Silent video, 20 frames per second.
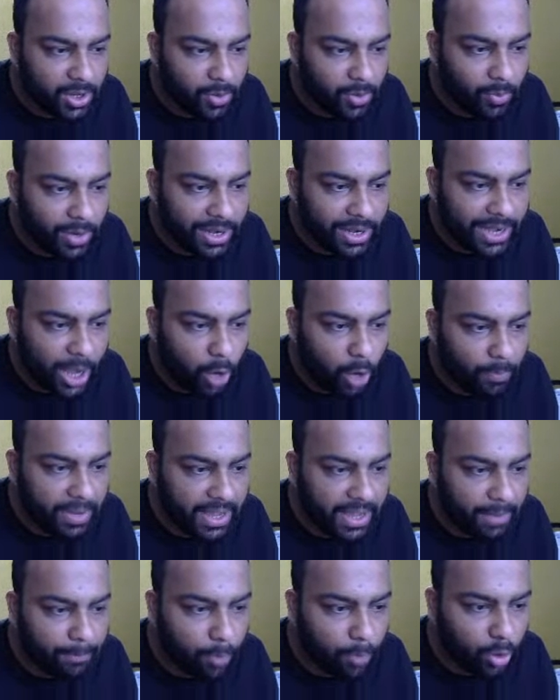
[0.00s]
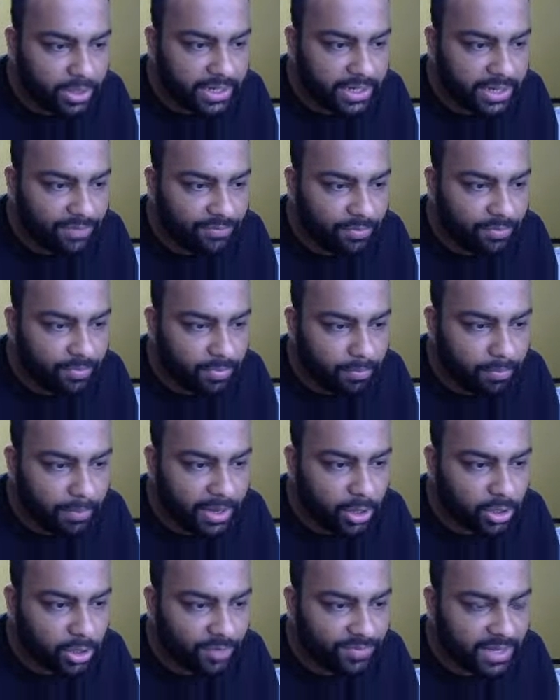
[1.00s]
will now become positive
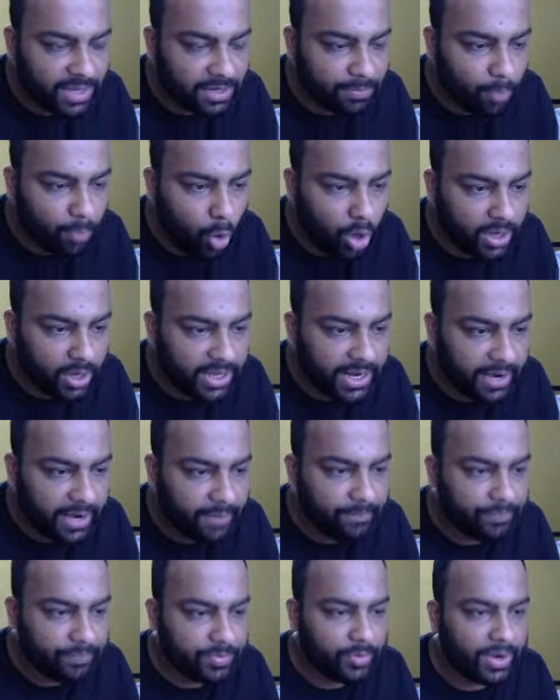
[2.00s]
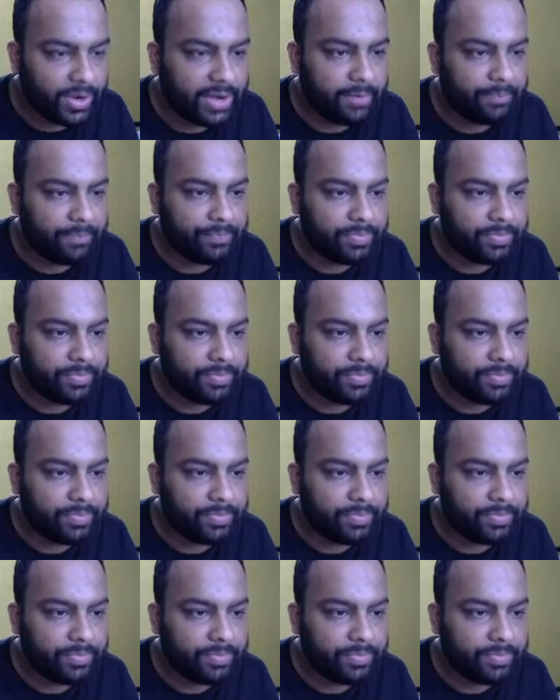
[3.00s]
because of that mod here, right?